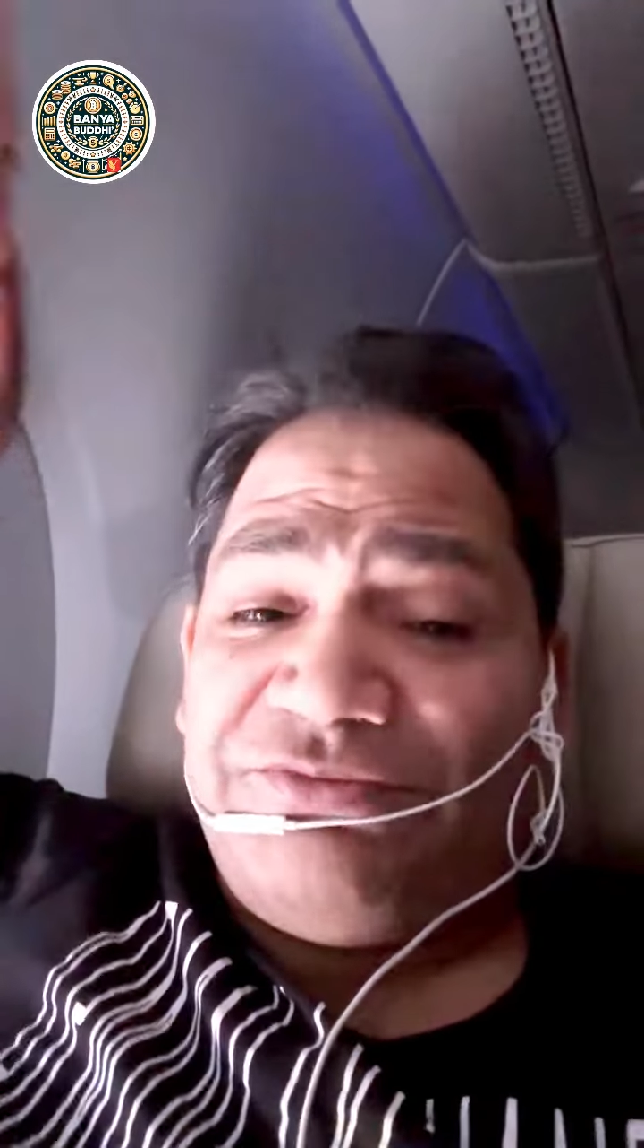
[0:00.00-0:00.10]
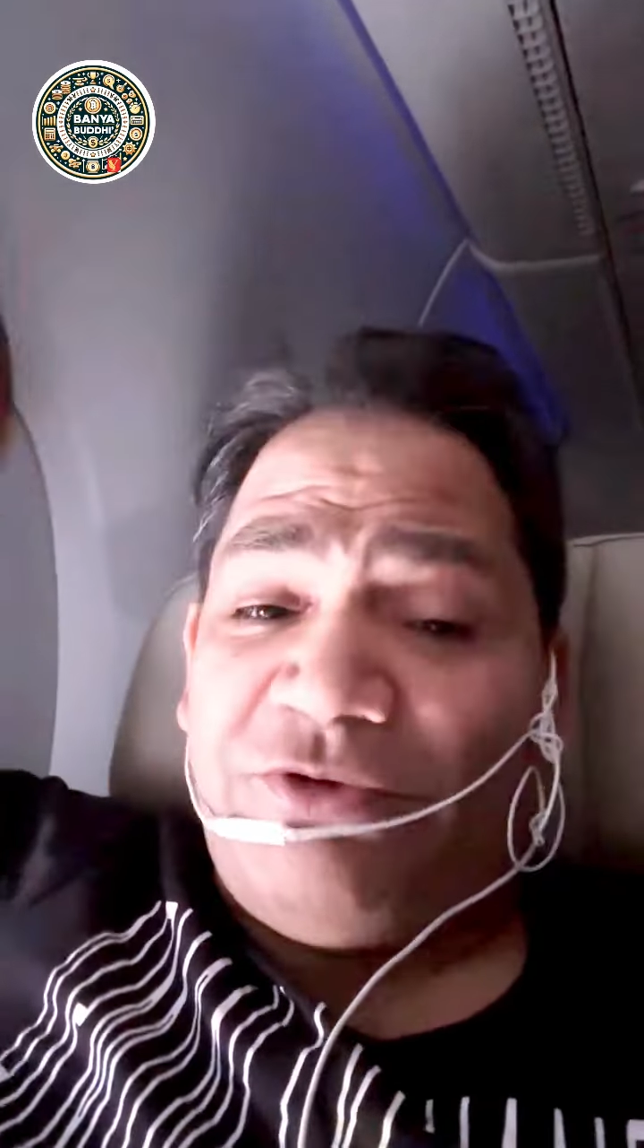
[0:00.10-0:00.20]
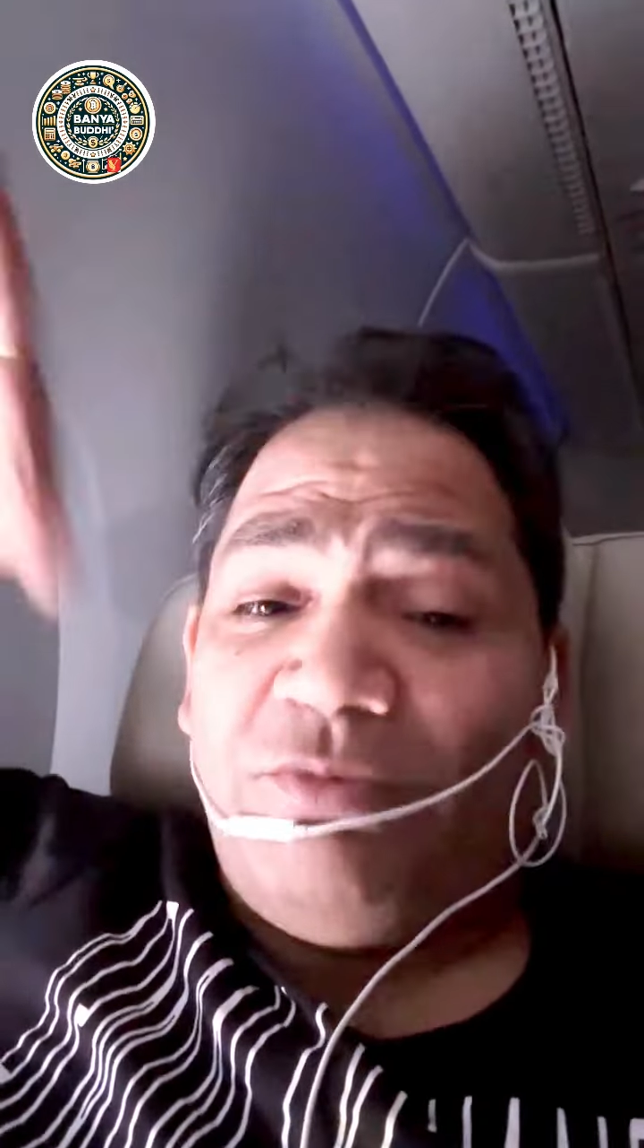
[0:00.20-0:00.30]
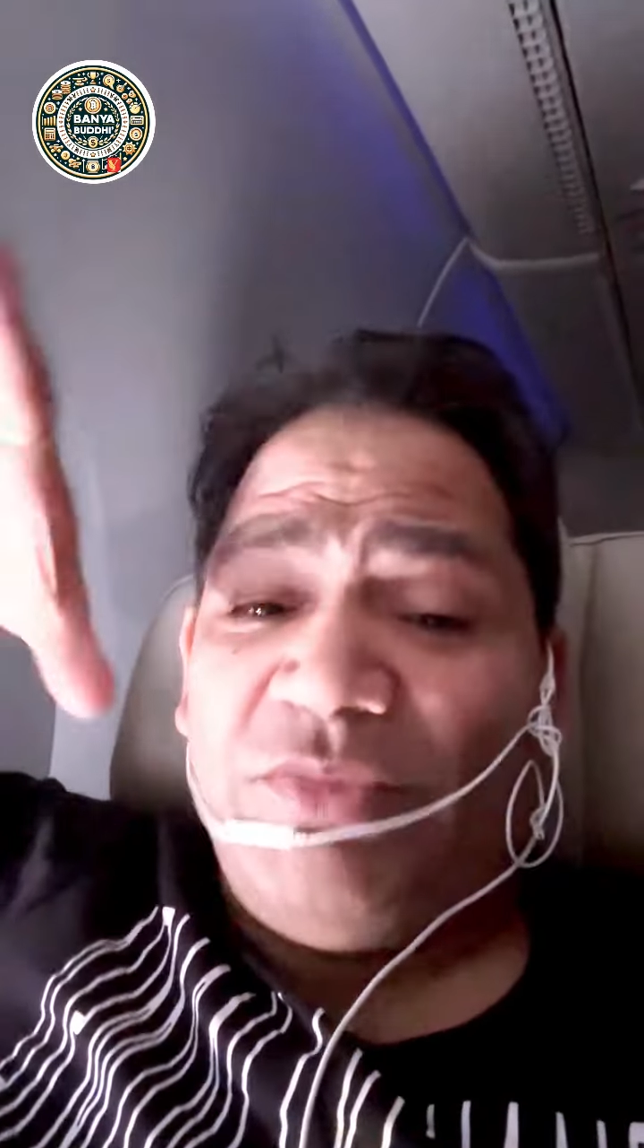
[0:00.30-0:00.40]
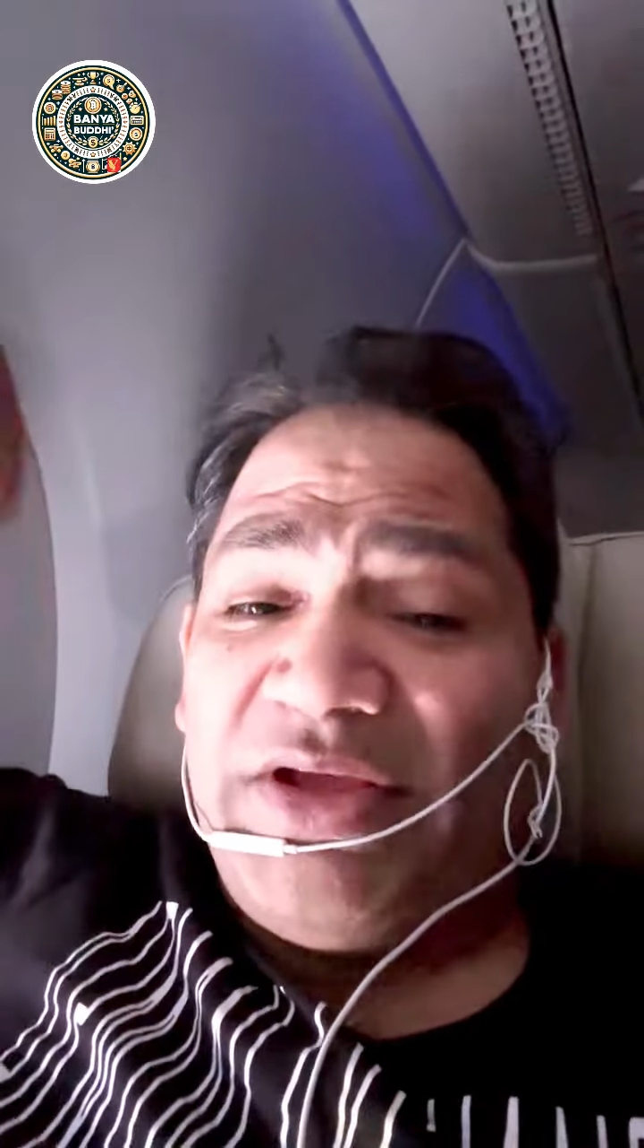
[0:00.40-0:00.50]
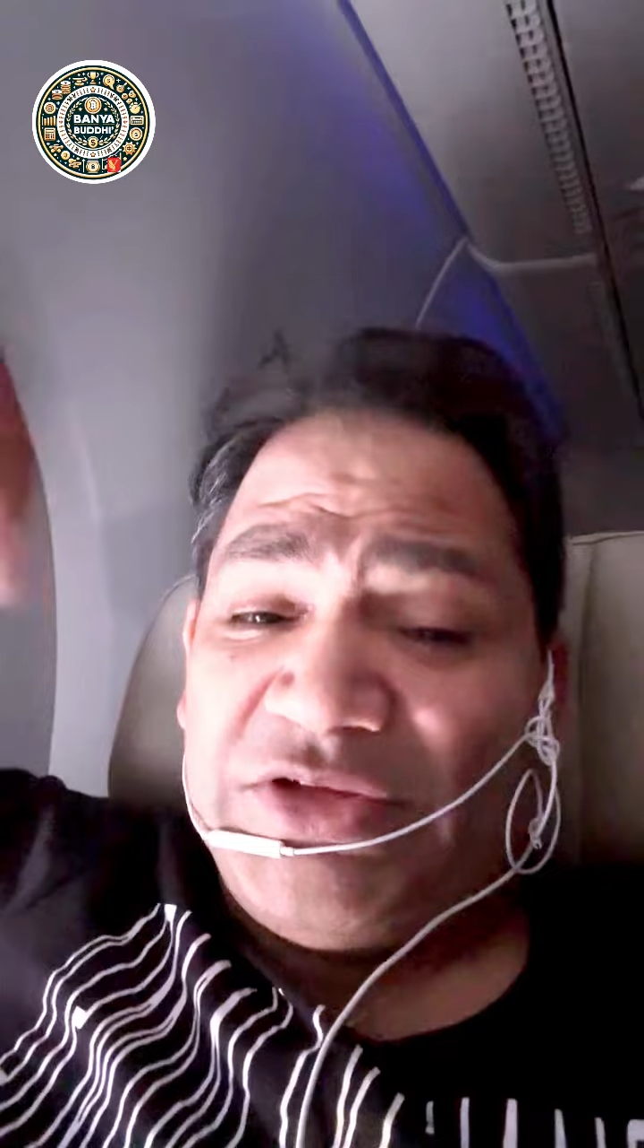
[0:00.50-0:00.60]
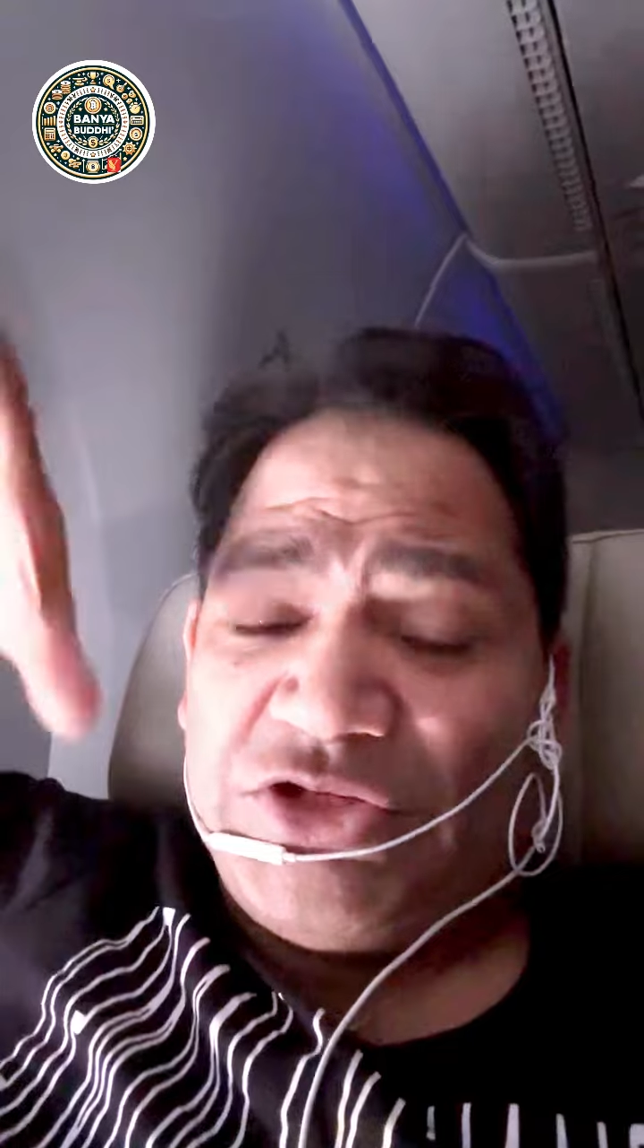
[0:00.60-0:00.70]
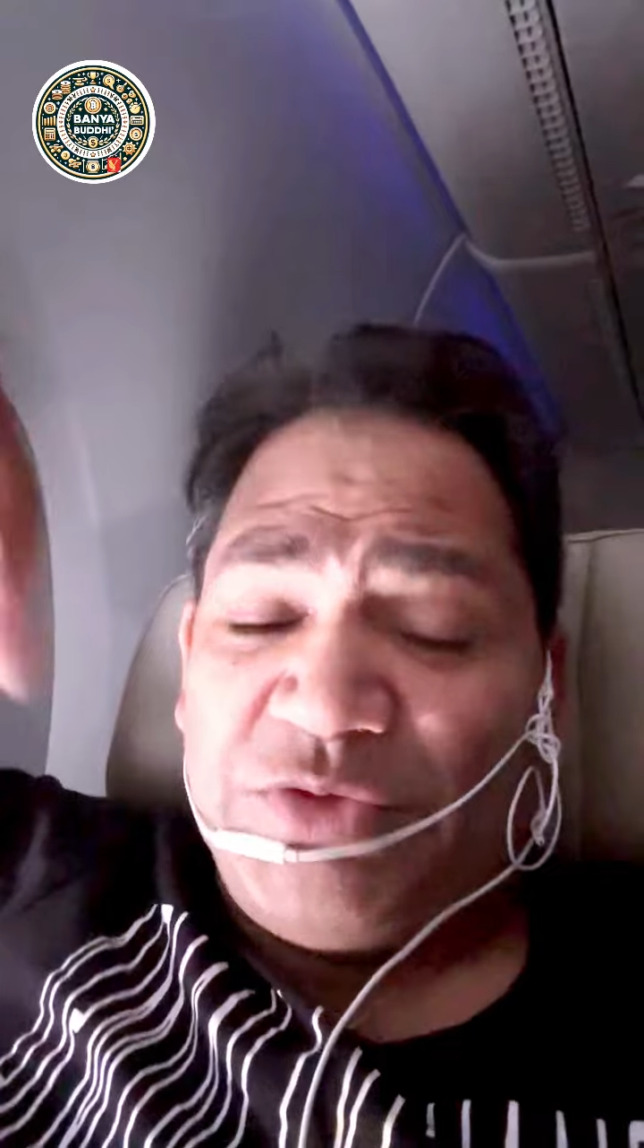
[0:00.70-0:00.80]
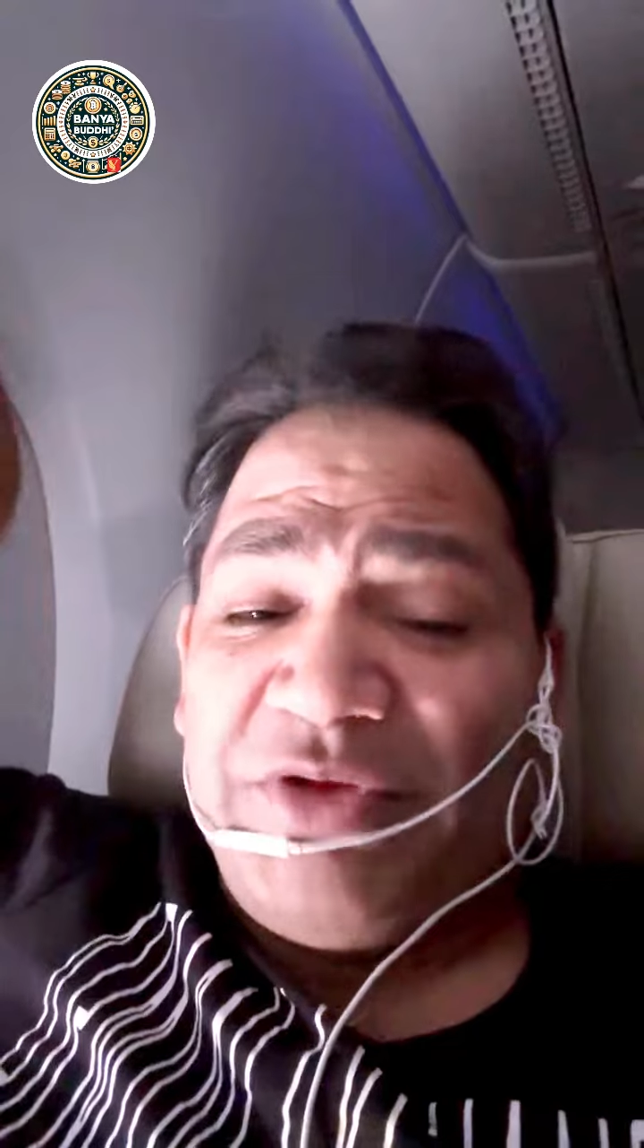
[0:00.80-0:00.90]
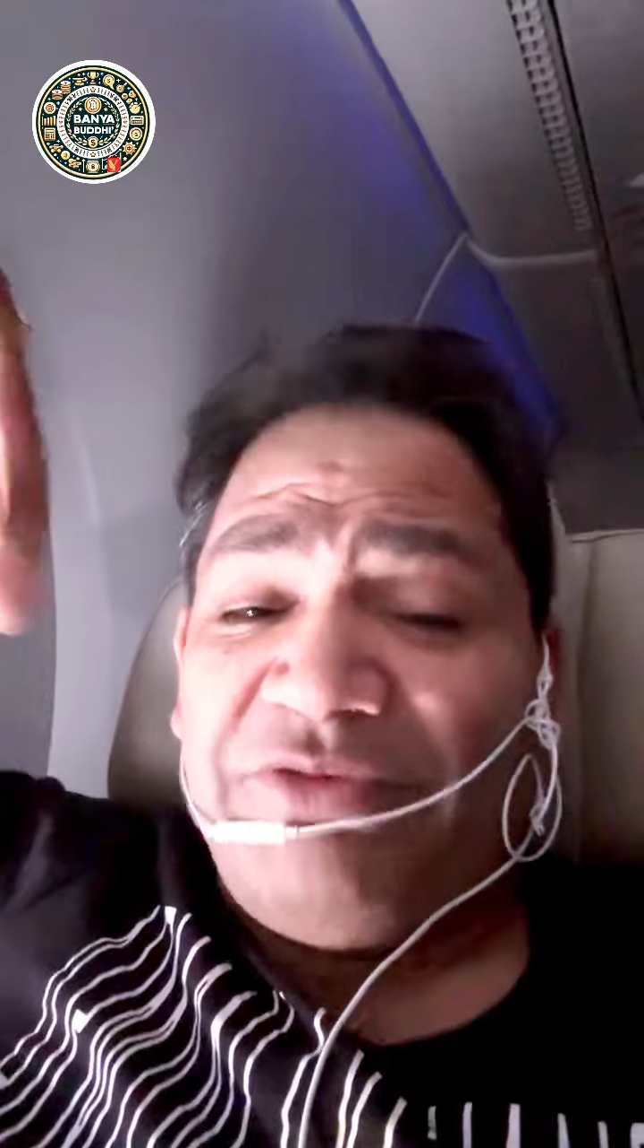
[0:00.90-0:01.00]
formula has
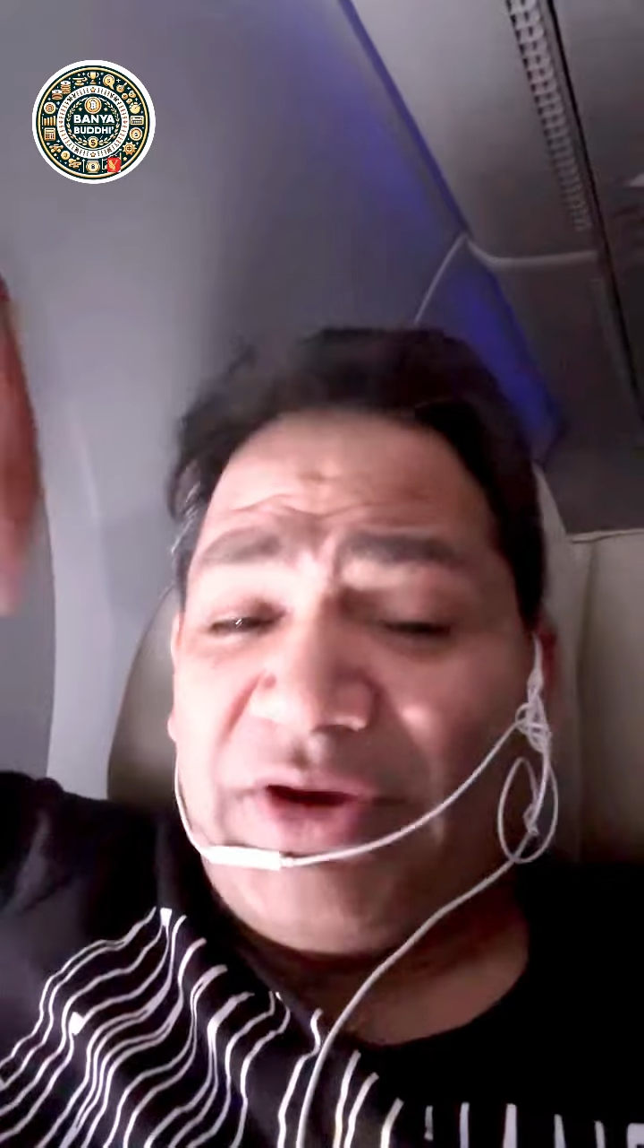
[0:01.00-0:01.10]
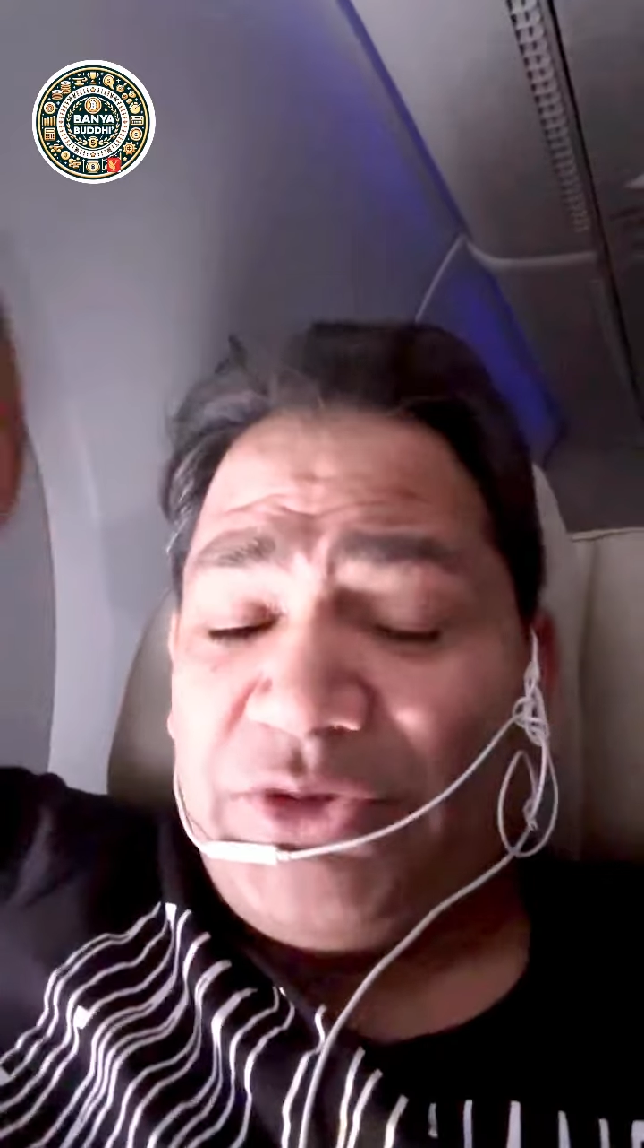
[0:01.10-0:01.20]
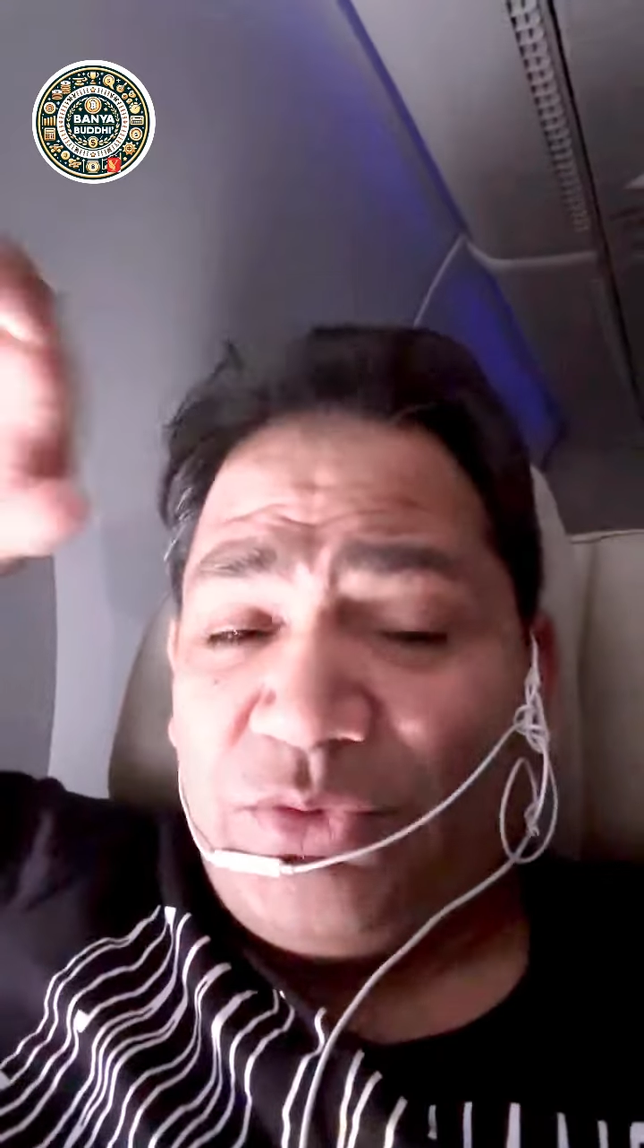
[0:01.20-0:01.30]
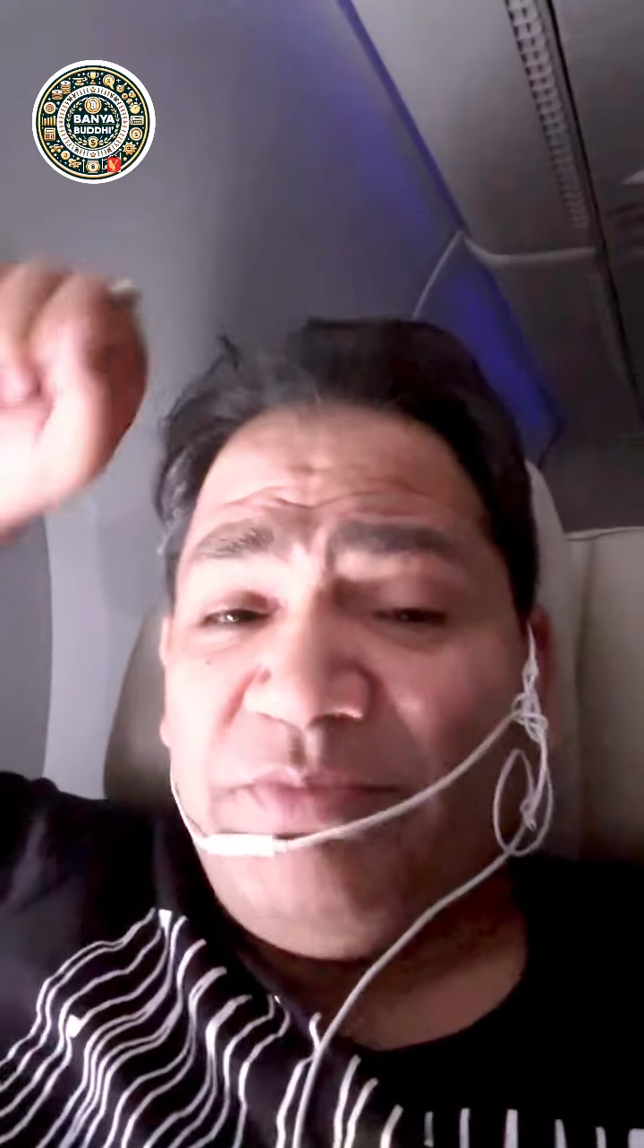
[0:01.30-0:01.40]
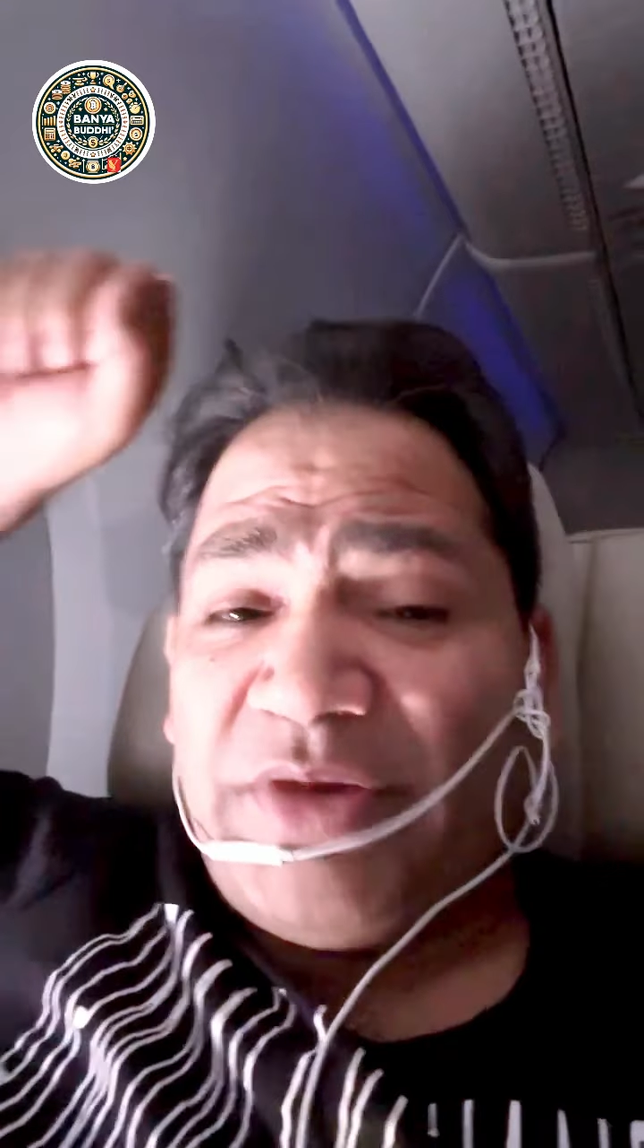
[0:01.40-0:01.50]
to be fine-tuned,